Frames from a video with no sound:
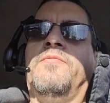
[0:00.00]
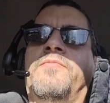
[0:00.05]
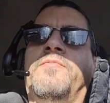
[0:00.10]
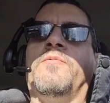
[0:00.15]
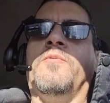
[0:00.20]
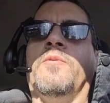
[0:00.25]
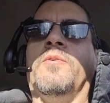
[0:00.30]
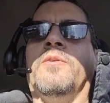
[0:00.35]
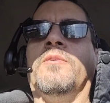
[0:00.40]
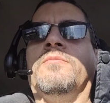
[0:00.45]

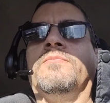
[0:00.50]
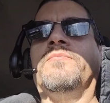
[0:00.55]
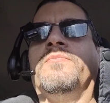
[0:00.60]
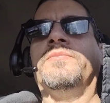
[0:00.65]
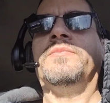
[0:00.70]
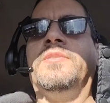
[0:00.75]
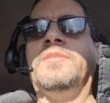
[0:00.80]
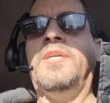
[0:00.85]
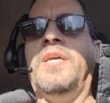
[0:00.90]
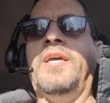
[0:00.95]
for
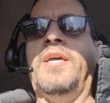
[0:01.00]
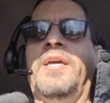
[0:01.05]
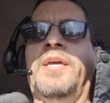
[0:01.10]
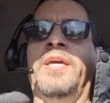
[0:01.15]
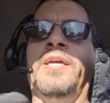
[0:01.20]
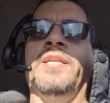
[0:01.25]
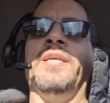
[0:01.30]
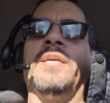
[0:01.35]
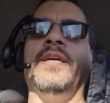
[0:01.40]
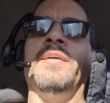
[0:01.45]

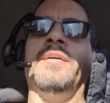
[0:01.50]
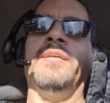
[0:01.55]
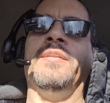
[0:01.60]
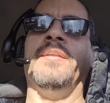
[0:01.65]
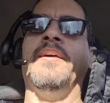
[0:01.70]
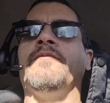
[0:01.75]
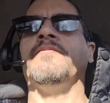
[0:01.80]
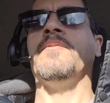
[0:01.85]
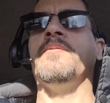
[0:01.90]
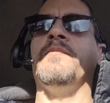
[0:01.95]
any and
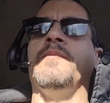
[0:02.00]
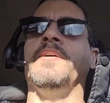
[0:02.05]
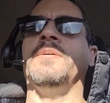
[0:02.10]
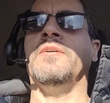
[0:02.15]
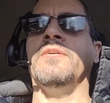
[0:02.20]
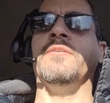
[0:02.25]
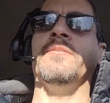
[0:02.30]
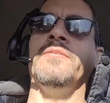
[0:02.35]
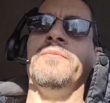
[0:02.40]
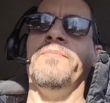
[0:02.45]
every
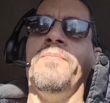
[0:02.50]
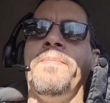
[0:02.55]
meal,